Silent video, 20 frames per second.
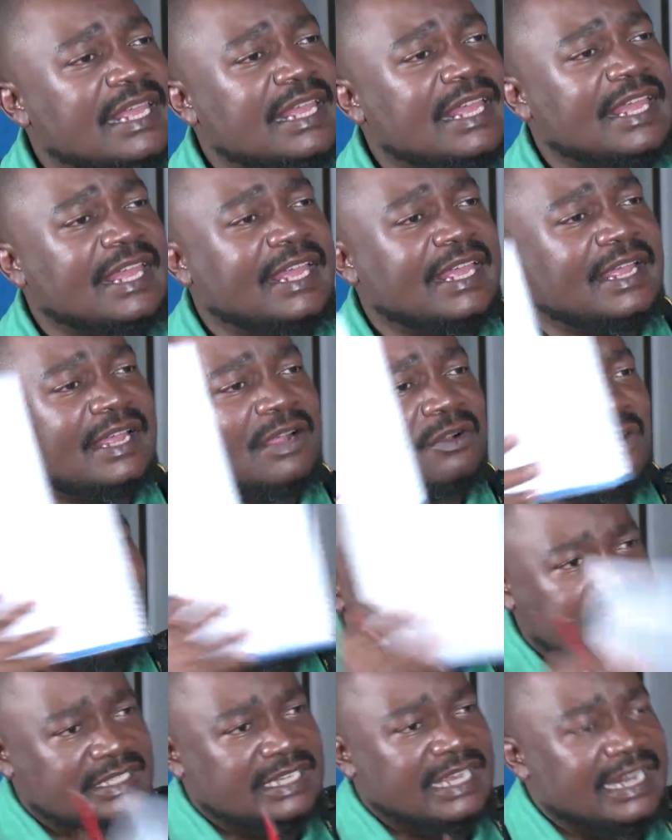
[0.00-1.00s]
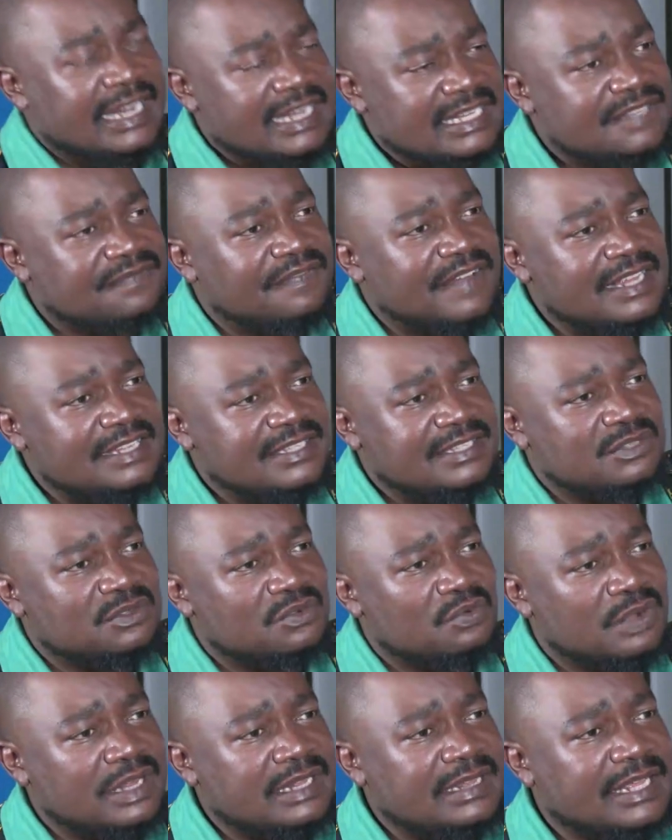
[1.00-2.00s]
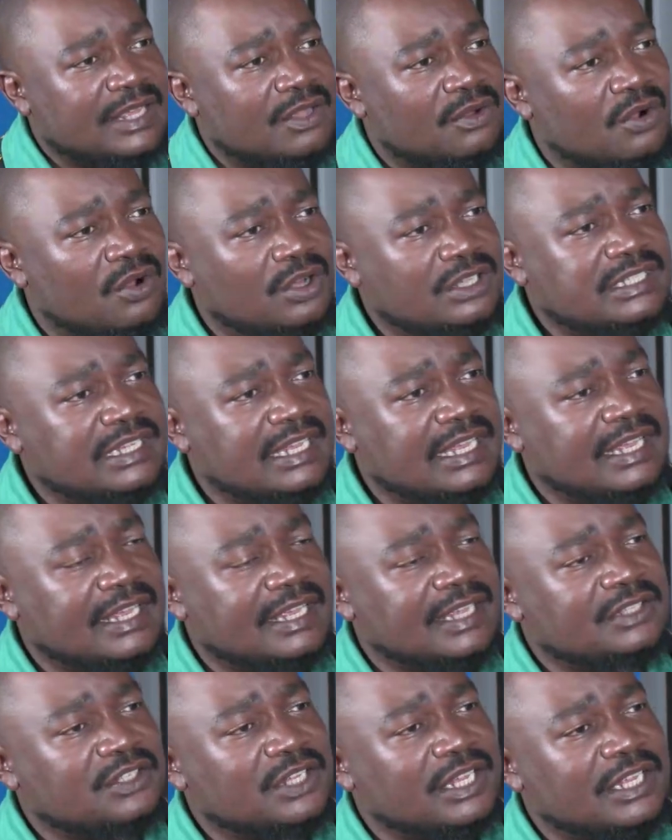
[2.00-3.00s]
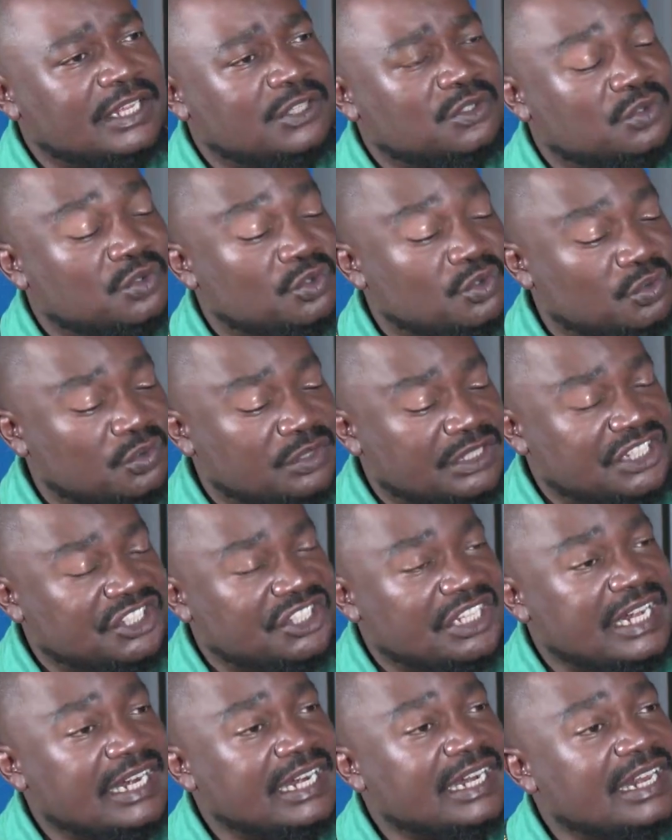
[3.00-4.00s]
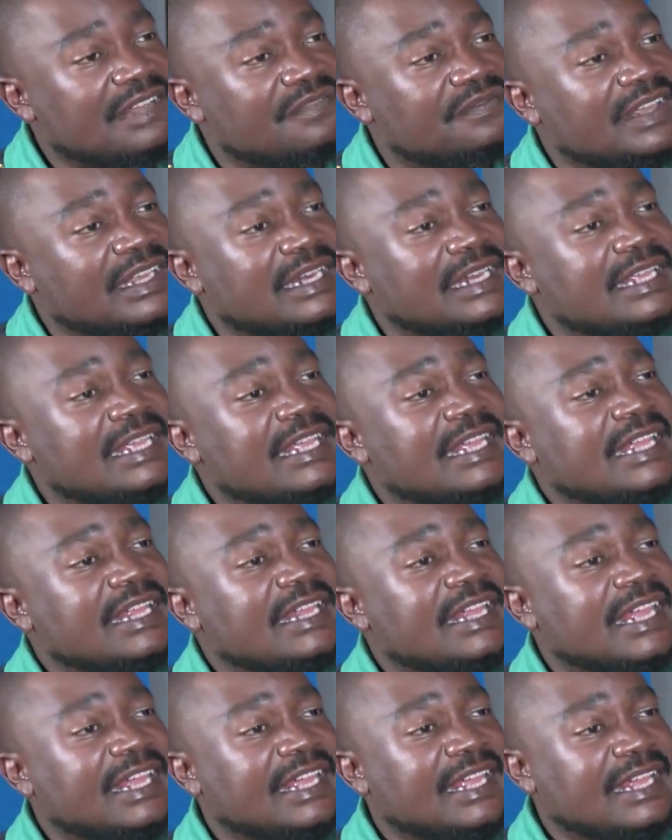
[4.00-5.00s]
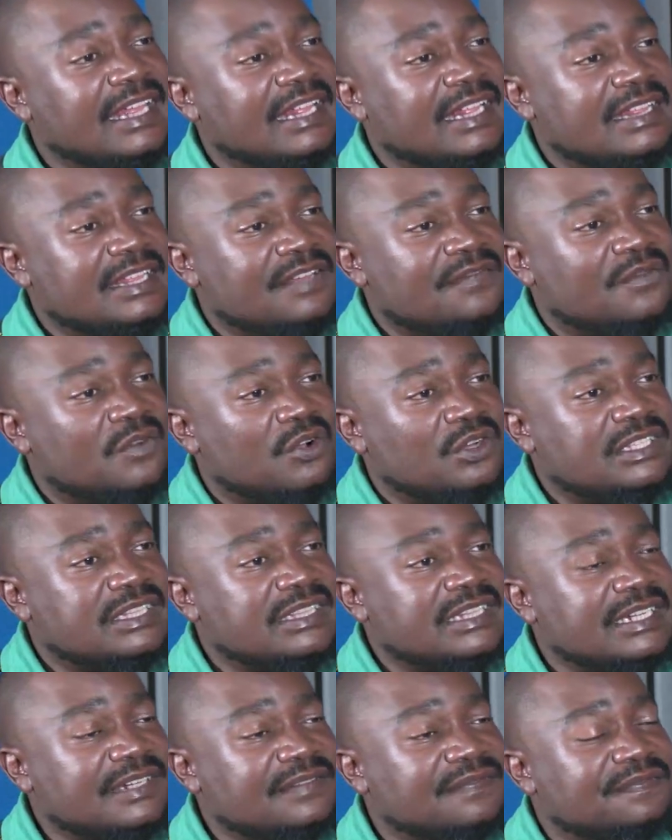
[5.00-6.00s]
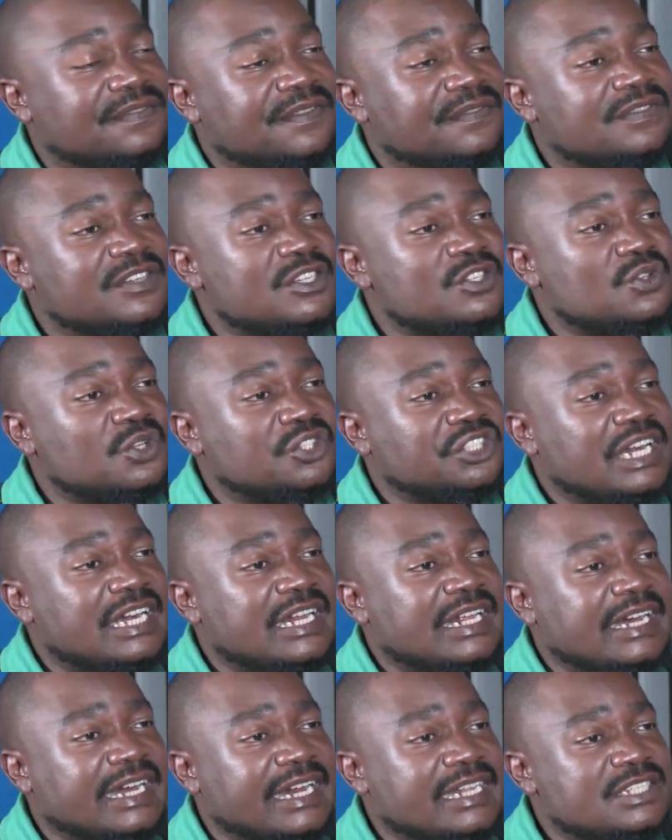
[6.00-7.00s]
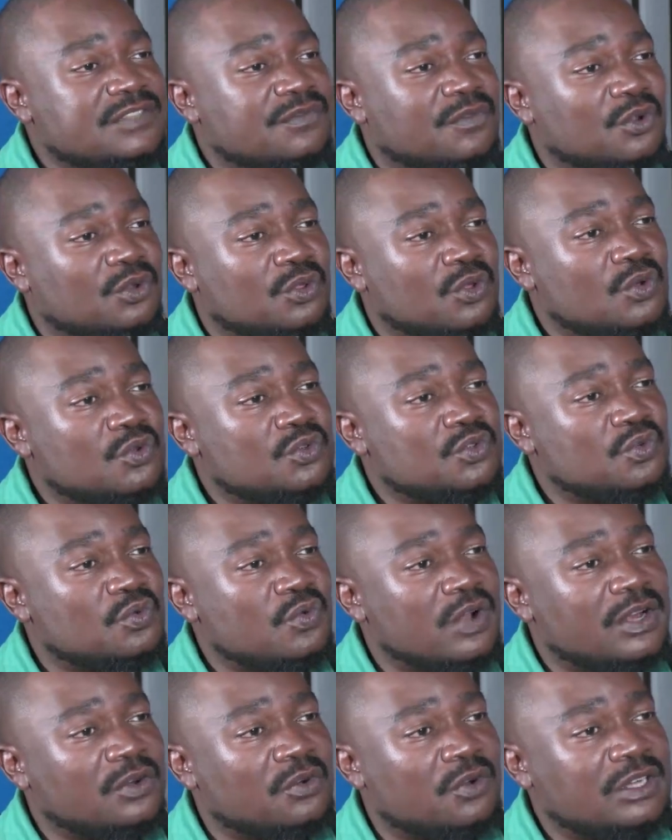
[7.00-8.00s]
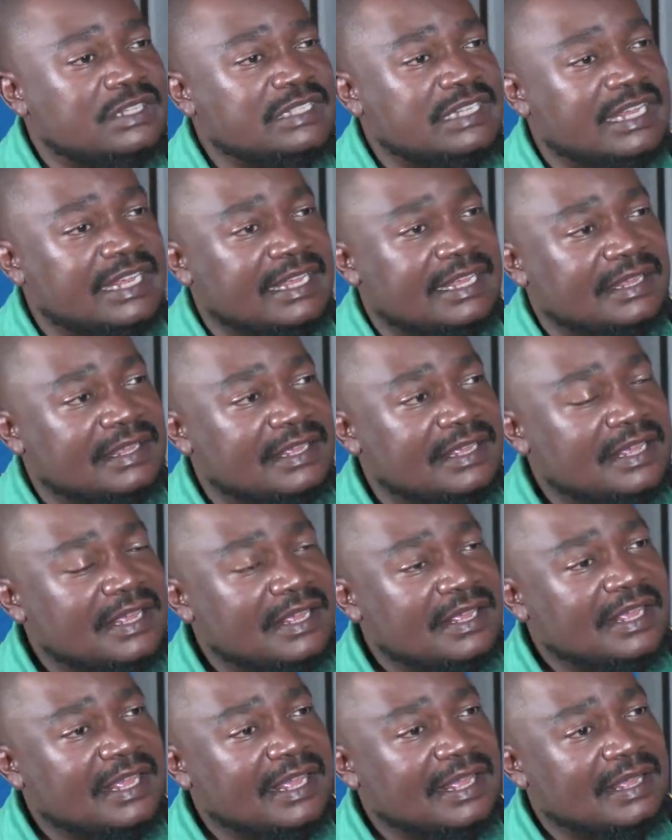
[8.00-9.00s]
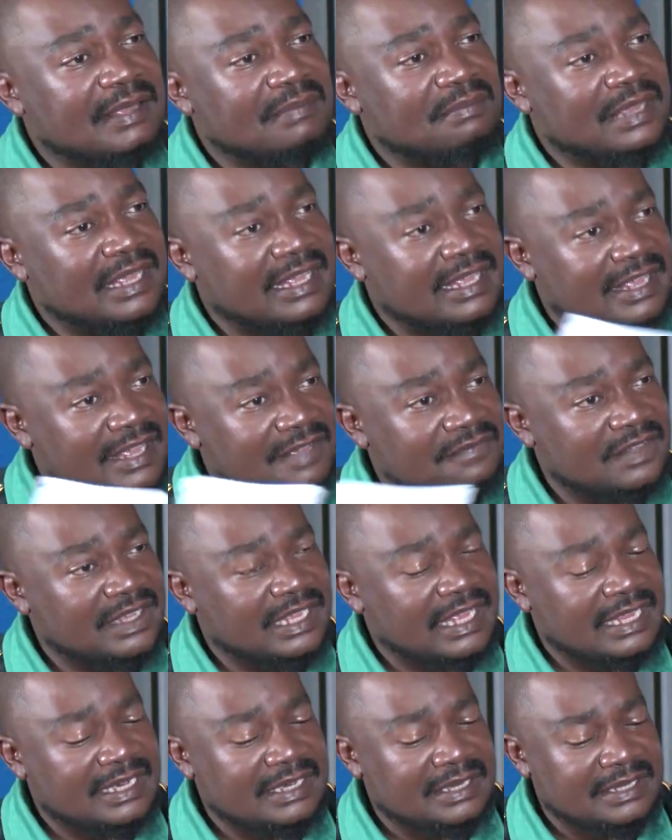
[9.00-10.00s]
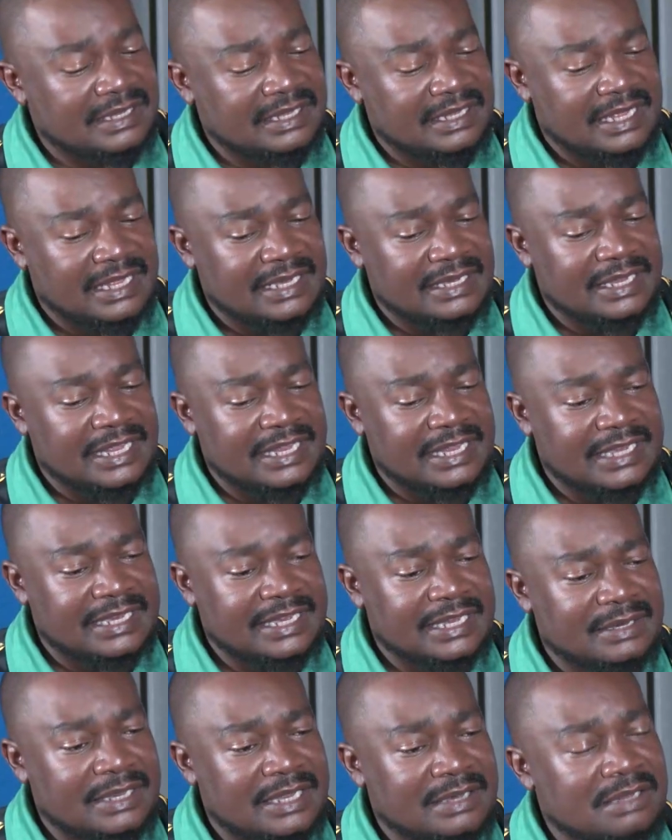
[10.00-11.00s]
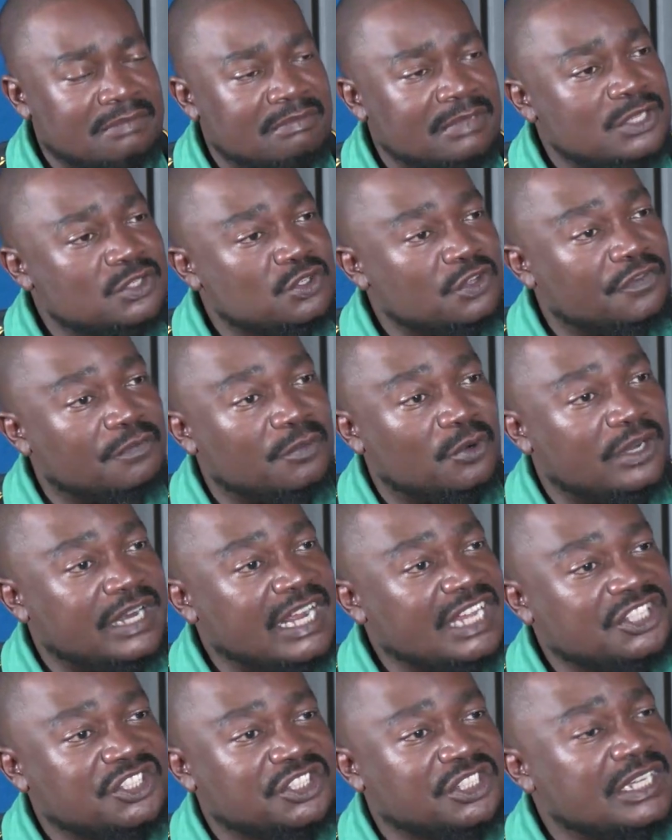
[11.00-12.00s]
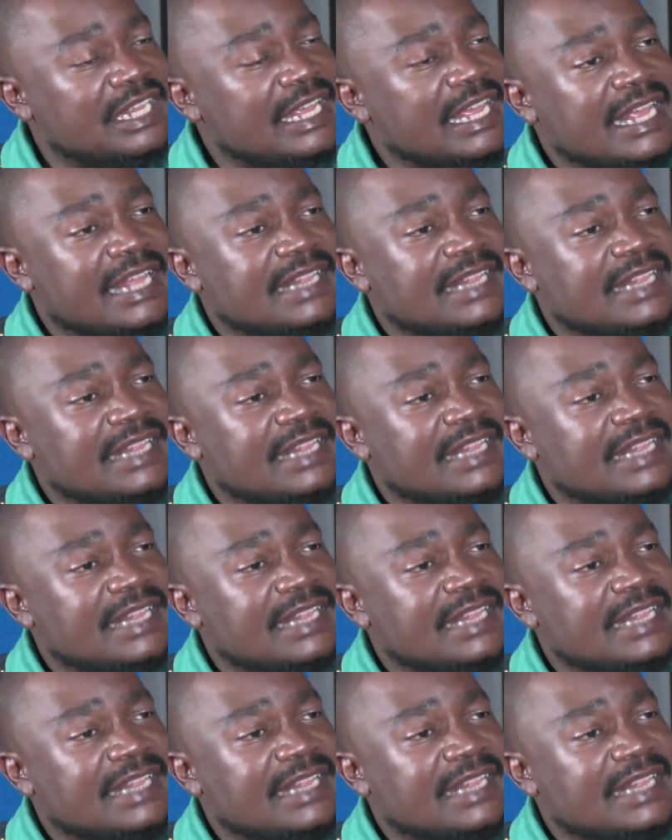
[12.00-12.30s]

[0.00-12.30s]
got NSFAS when they got to tertiary level, They've got 350 social grants for those who are not having any means of production.